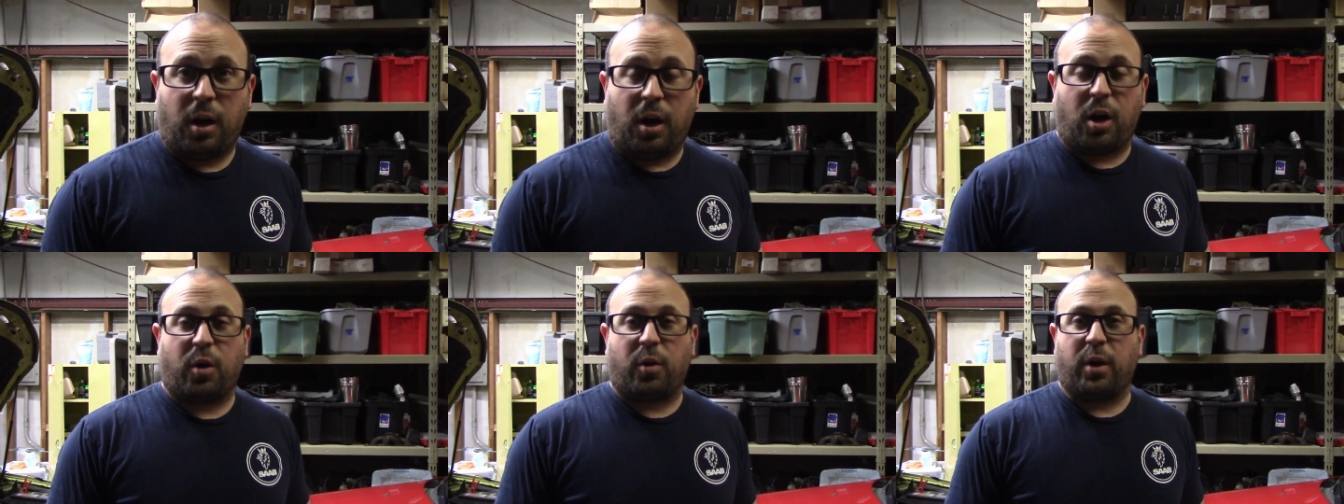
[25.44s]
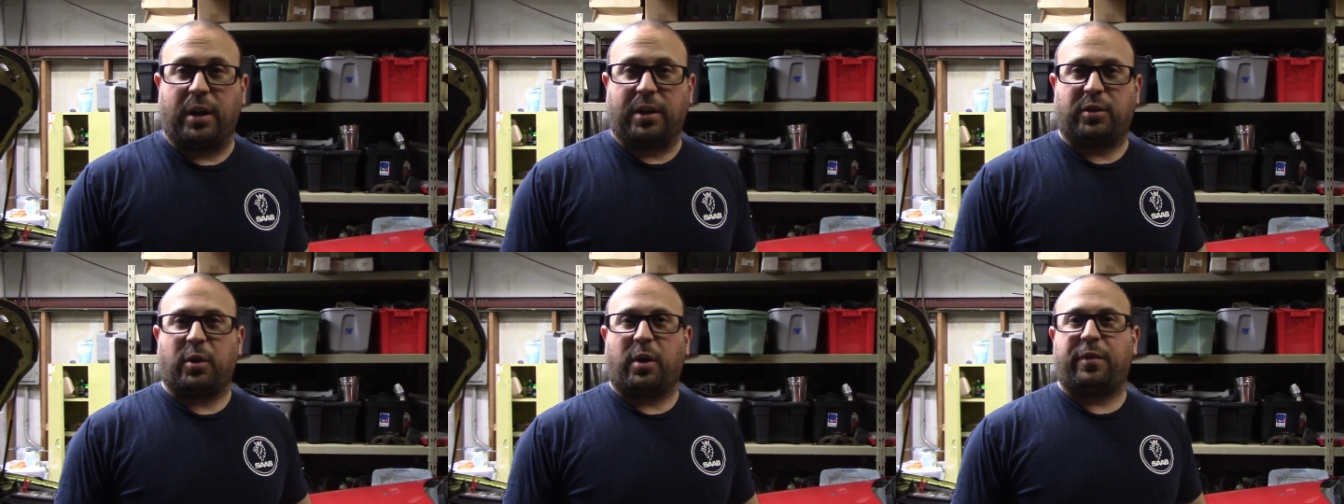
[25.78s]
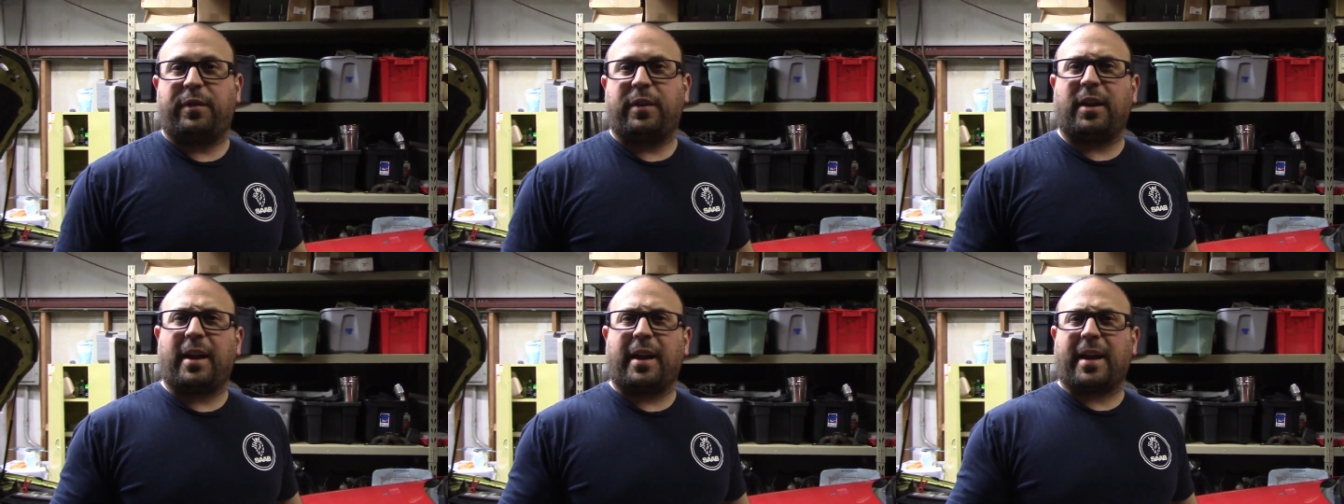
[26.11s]
Alright, so I
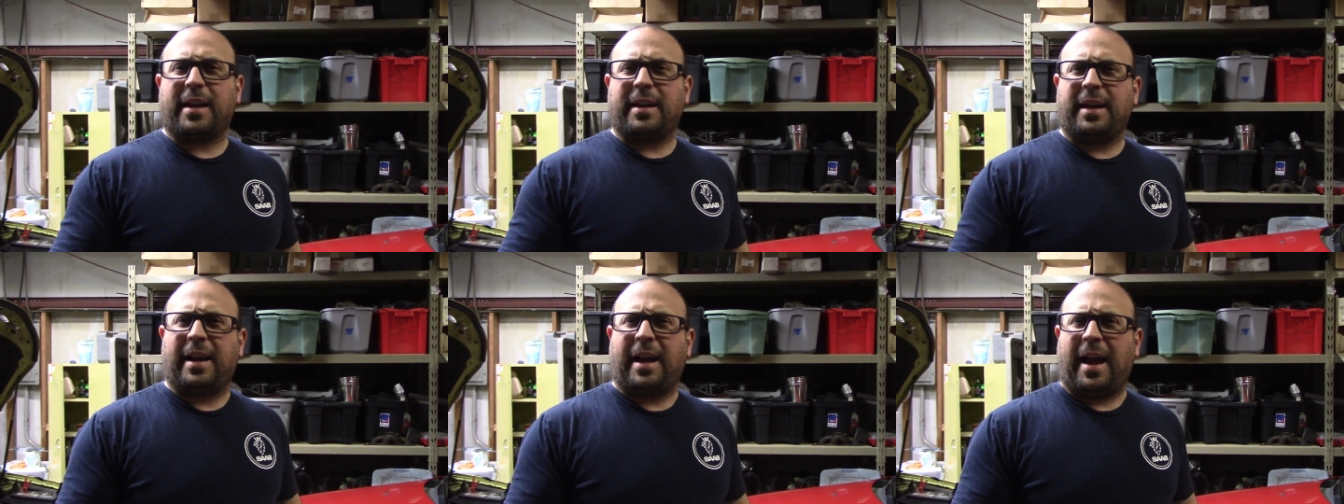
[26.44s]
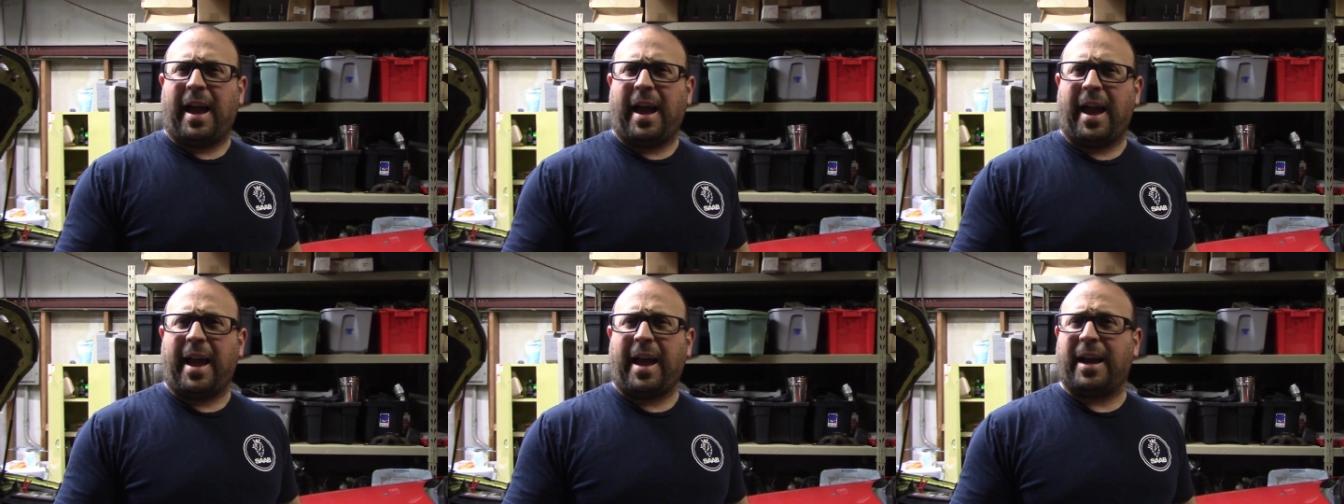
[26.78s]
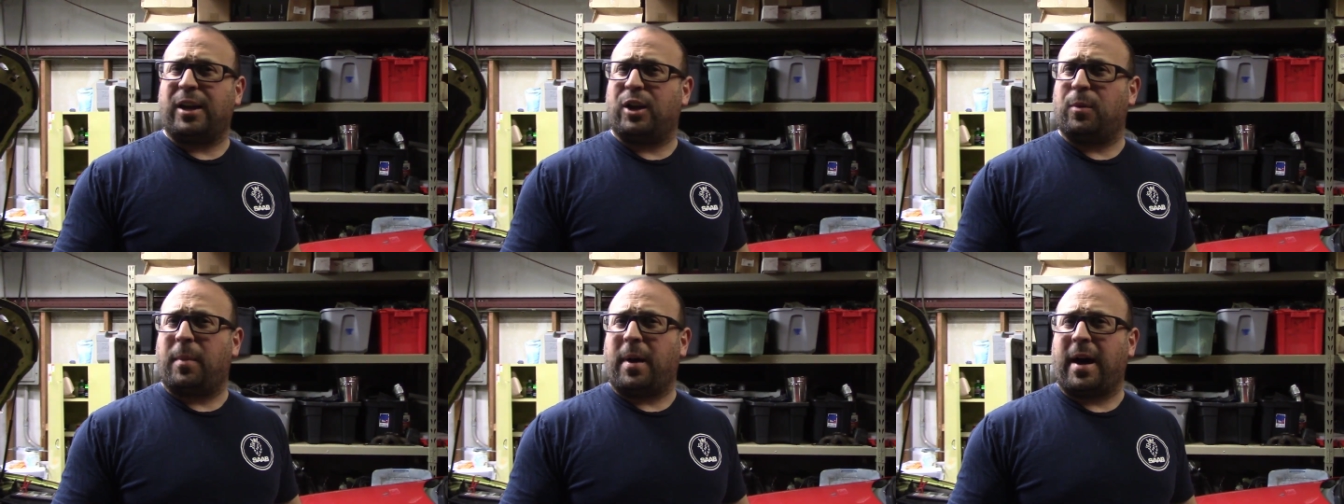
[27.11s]
feel like I need a
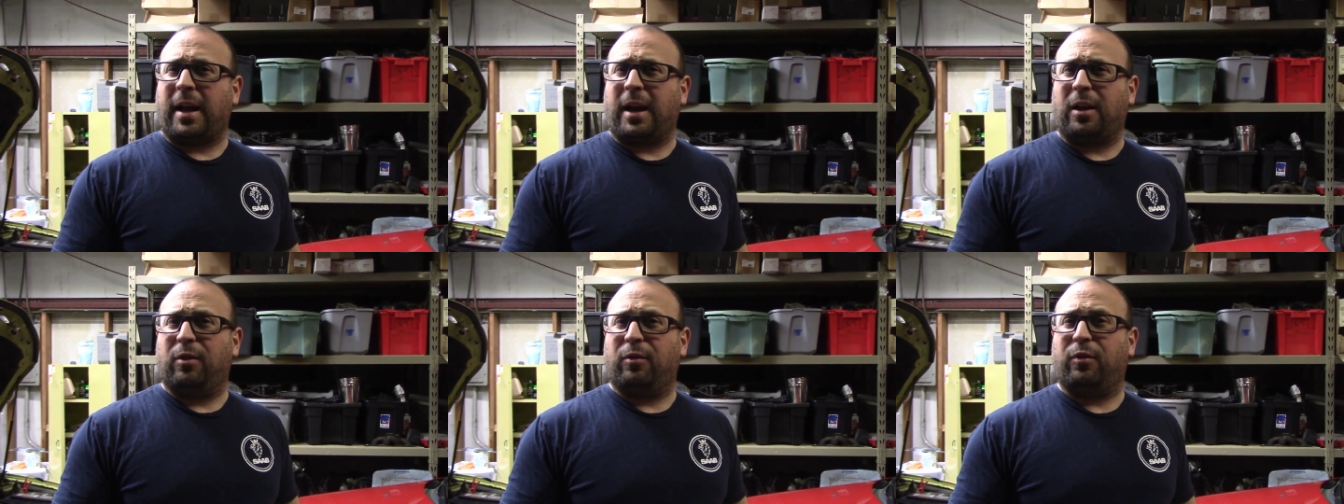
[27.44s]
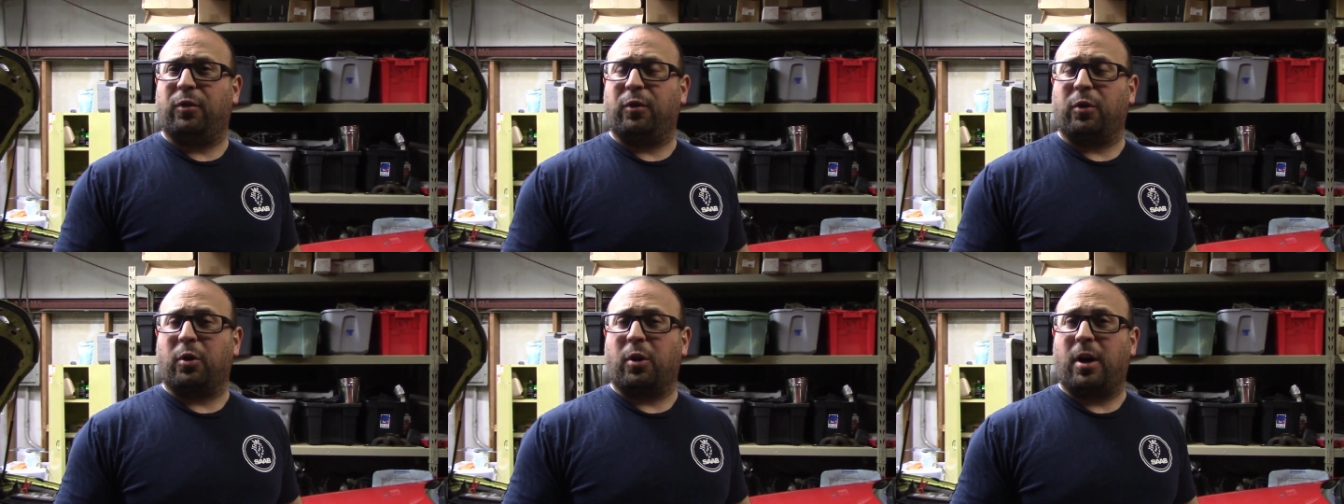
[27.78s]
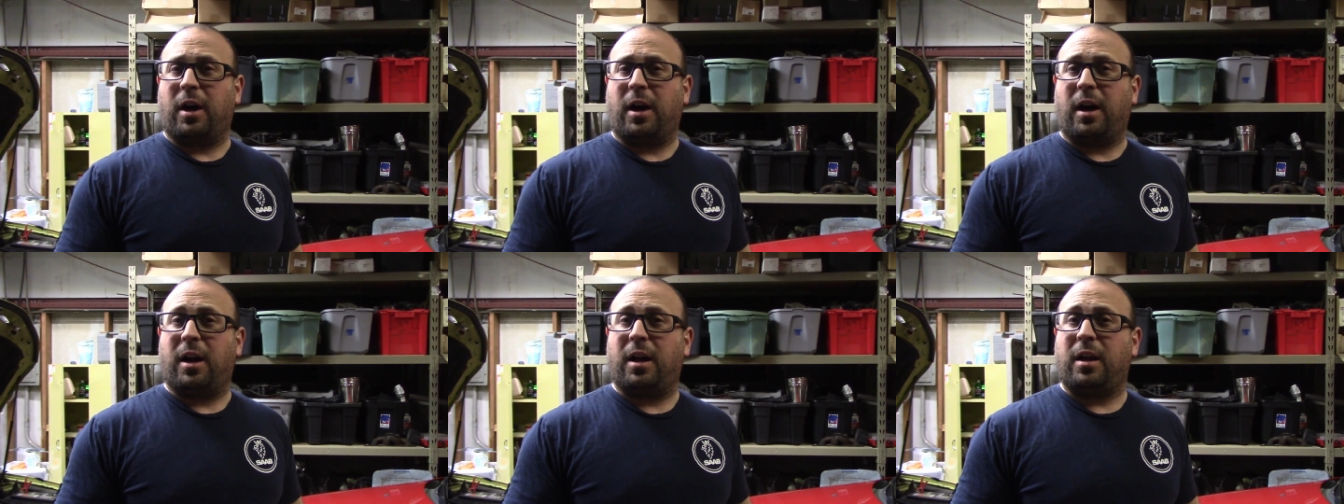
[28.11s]
hand model for
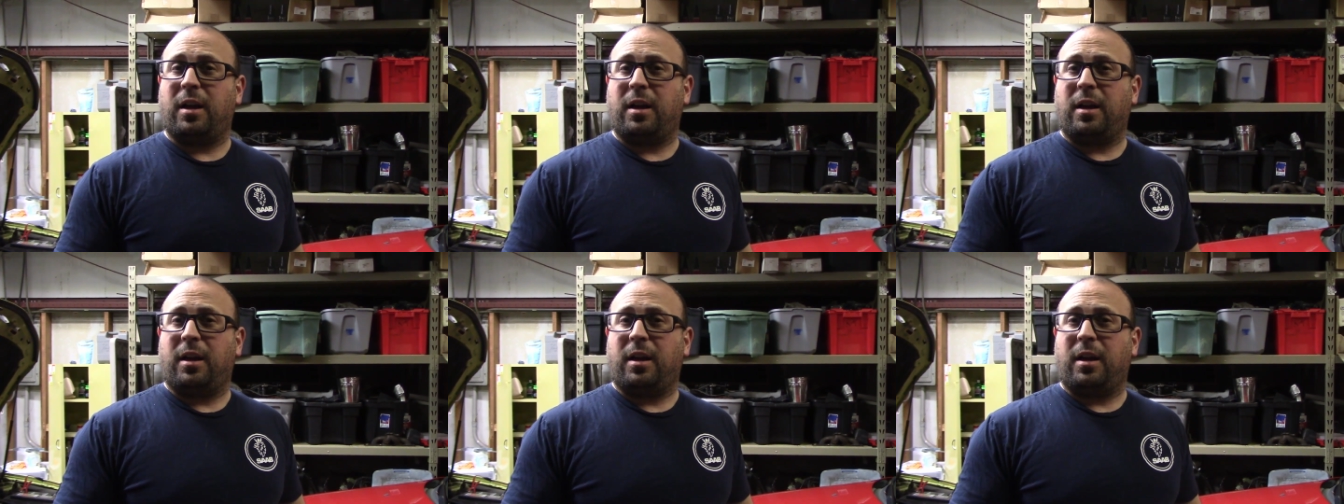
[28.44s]
uh,